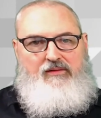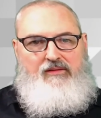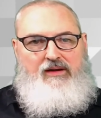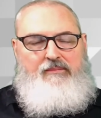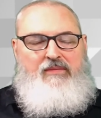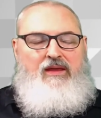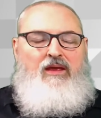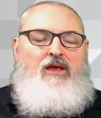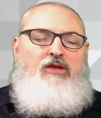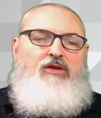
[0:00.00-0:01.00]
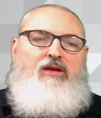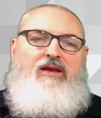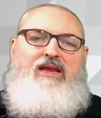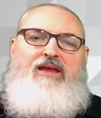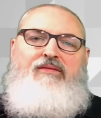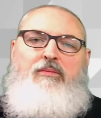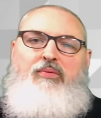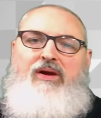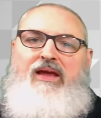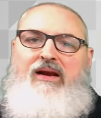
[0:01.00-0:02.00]
Right? You can even
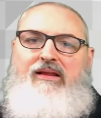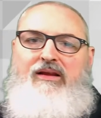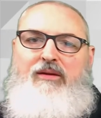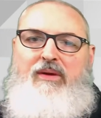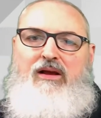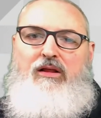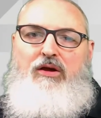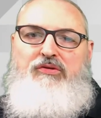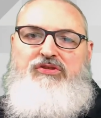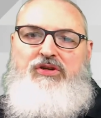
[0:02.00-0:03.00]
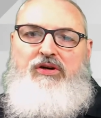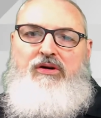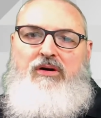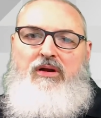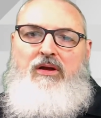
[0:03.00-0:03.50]
bring it a little bit closer,